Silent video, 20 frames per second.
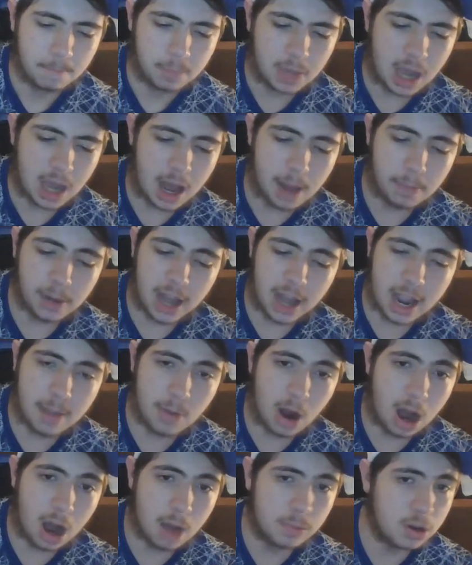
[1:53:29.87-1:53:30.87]
Can't blame
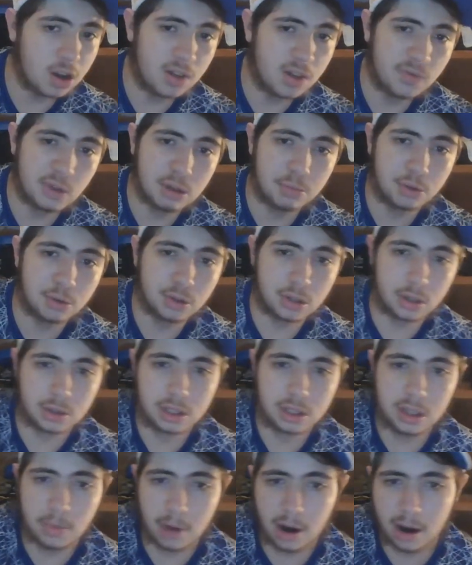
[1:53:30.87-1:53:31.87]
her. I'm going for the
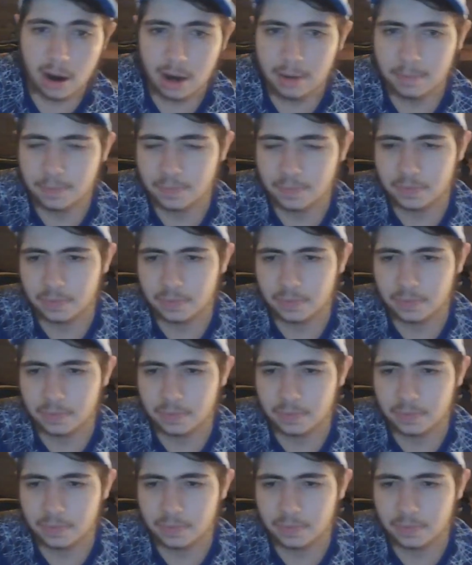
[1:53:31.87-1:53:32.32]
Bulldogs tomorrow.